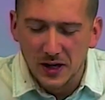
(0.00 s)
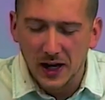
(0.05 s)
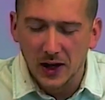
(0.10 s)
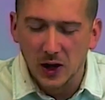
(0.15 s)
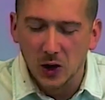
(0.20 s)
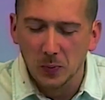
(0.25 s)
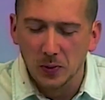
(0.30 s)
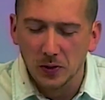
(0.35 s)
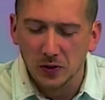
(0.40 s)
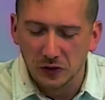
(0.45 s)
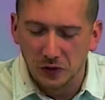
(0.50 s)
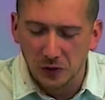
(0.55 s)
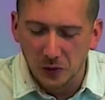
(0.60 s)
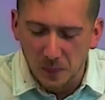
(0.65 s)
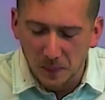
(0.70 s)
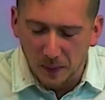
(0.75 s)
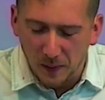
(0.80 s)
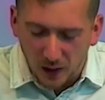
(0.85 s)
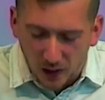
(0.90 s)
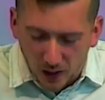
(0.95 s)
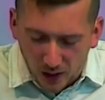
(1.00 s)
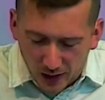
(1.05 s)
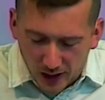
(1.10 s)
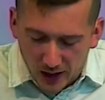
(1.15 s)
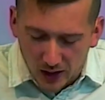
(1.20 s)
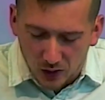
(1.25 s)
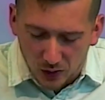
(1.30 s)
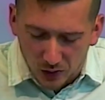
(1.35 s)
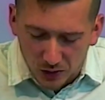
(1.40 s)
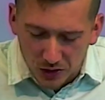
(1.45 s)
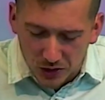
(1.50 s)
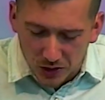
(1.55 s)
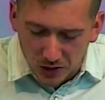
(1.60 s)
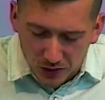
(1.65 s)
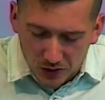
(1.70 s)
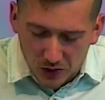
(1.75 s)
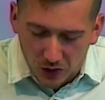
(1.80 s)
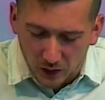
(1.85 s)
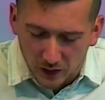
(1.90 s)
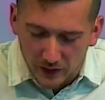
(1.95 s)
Help us to pile on
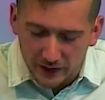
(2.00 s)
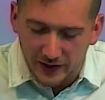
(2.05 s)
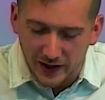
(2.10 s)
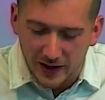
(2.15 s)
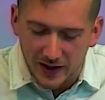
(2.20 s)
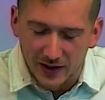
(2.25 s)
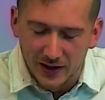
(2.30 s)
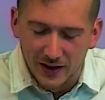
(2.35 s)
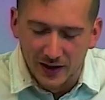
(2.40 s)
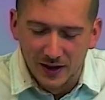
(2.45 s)
good content